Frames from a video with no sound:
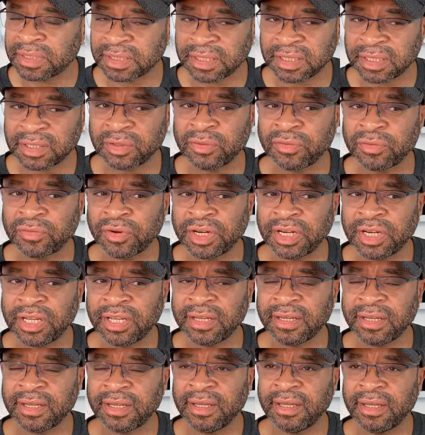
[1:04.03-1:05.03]
of
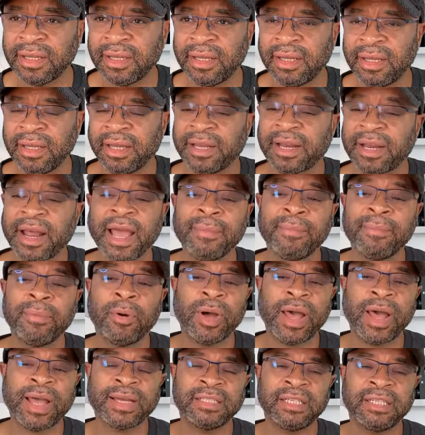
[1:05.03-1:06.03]
schizophrenia, and
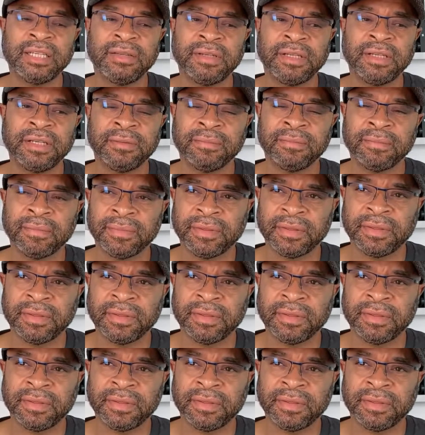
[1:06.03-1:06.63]
hypoactivity